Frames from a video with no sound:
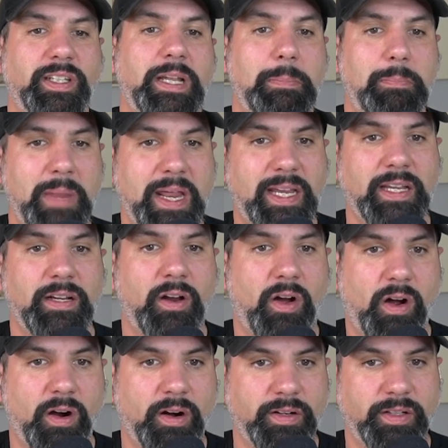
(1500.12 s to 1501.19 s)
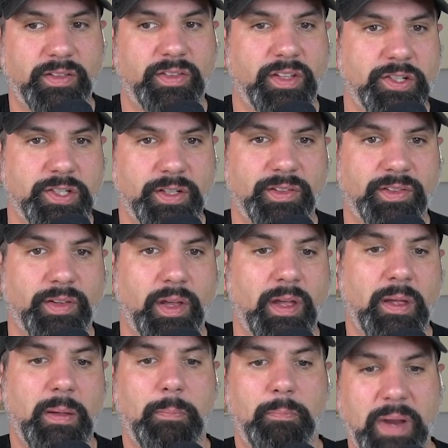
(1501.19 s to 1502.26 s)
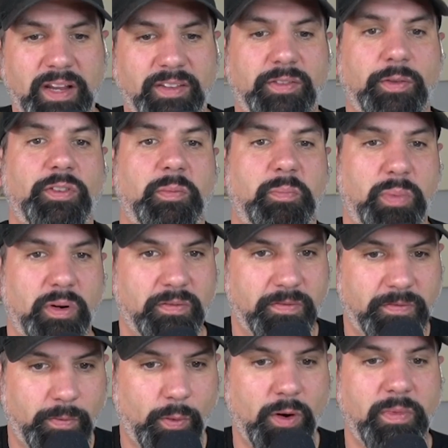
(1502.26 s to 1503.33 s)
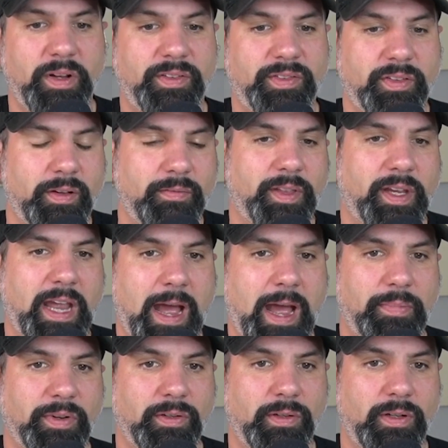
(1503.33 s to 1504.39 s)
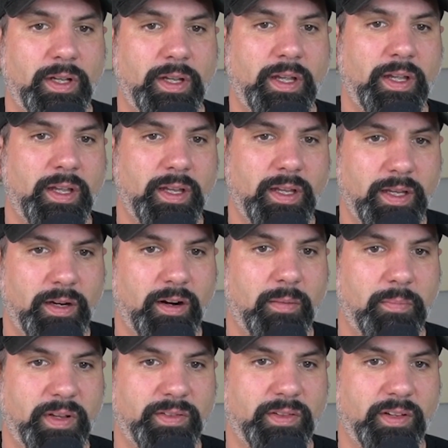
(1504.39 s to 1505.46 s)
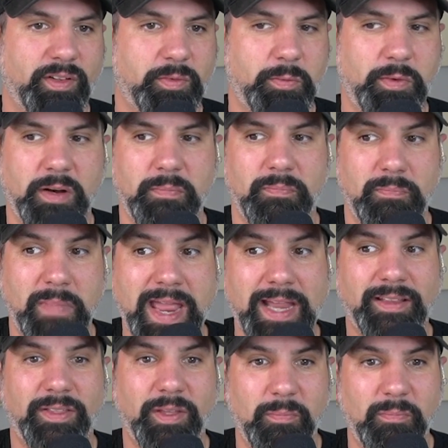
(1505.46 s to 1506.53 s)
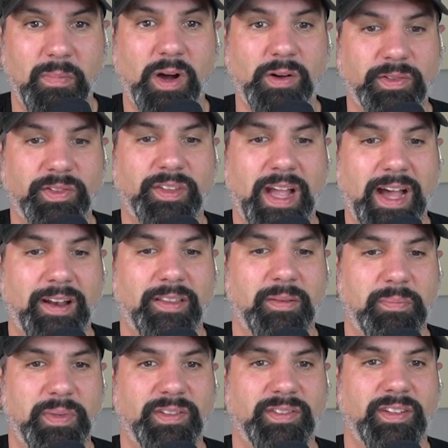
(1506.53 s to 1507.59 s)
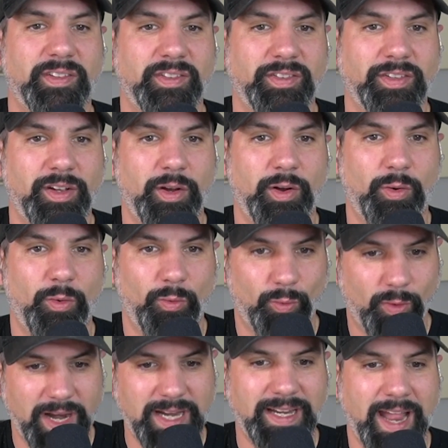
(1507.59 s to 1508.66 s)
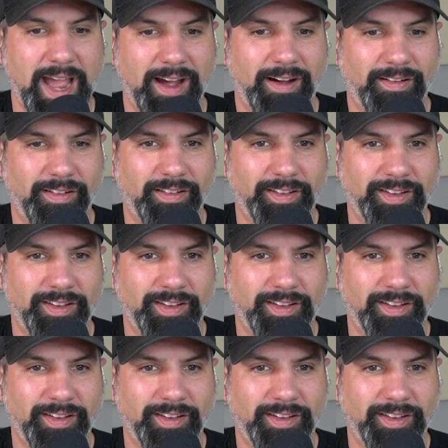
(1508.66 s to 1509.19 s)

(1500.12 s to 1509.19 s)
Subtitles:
and making hard decisions based on the performance of the capital in our business. We want to make the most out of the business right now,